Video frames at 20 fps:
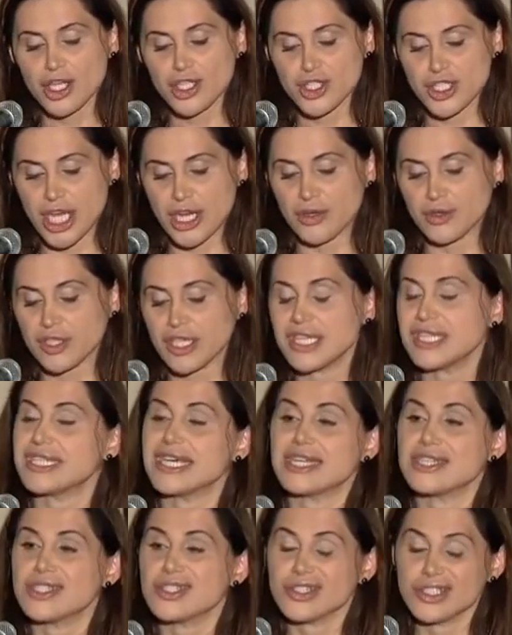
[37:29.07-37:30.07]
Generally,
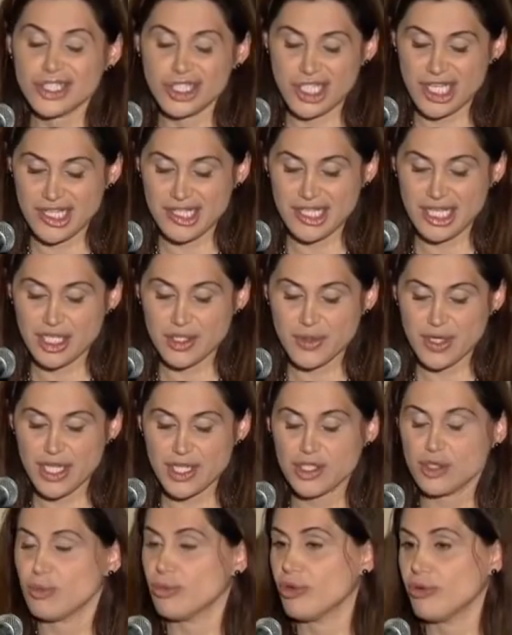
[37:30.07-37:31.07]
dental and chest x
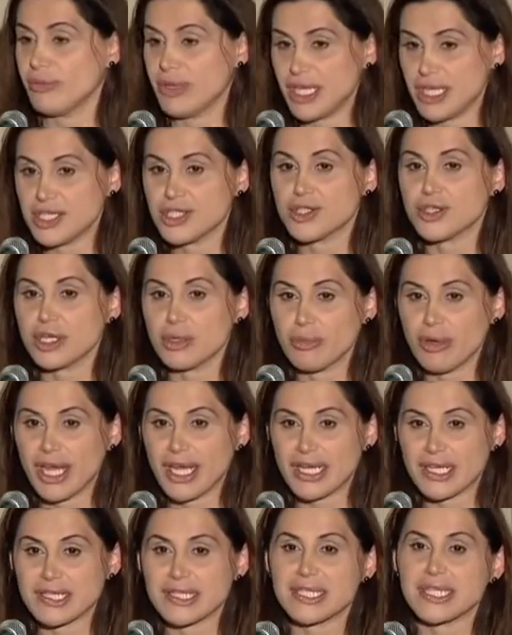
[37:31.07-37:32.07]
rays are permitted during
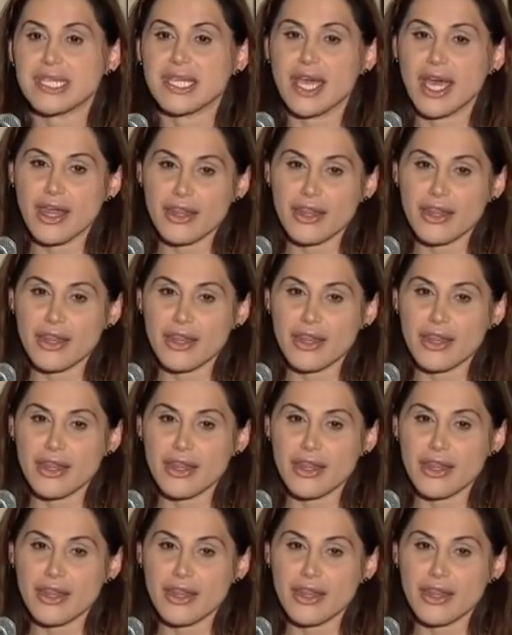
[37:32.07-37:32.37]
pregnancy.